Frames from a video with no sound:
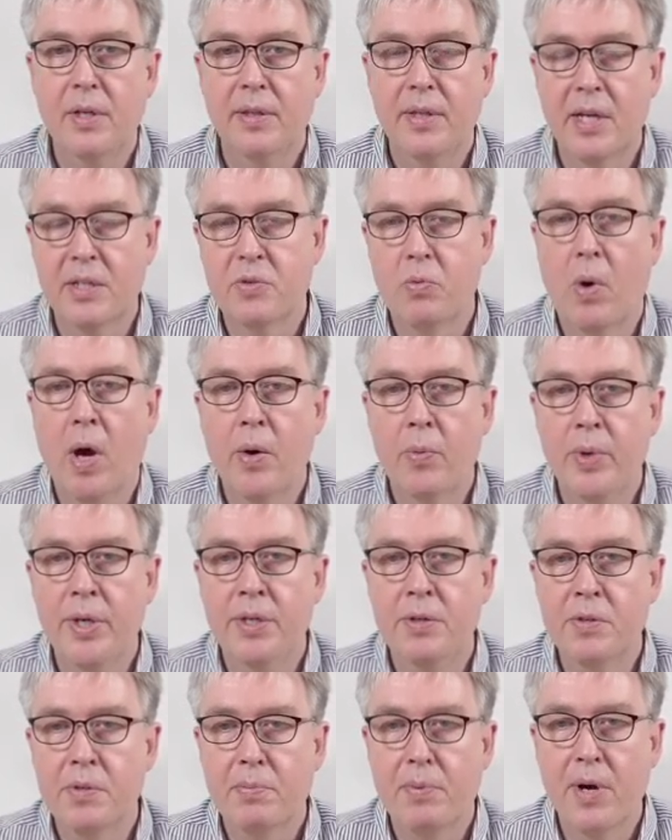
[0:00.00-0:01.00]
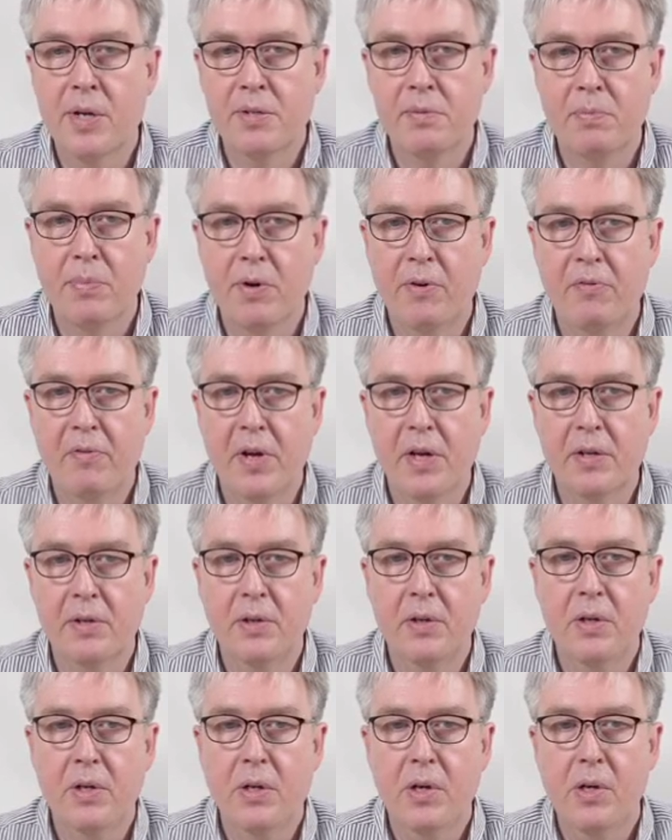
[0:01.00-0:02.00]
That's why we use present perfect.
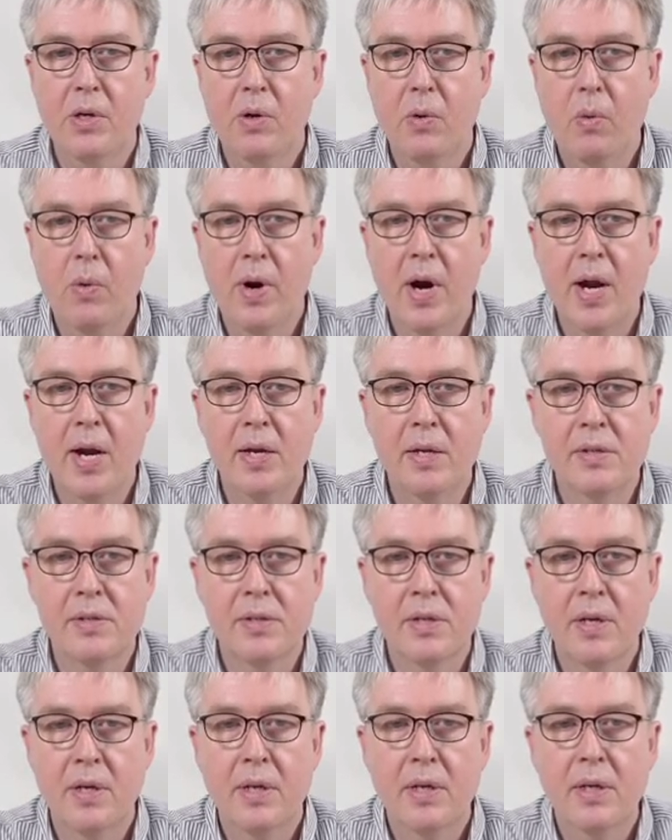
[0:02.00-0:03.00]
Whereas